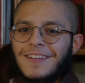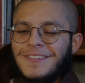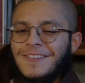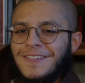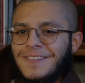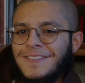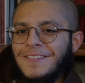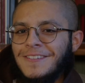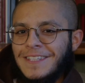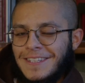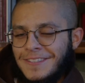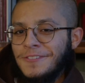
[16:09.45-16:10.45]

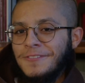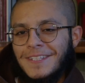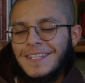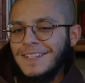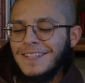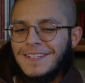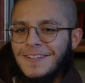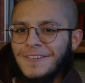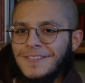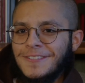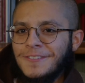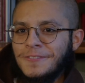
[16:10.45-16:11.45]
You need it here
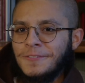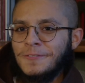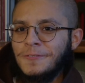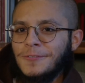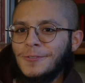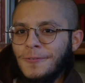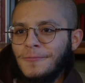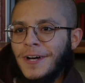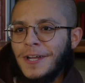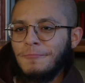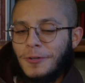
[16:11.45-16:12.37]
to survive,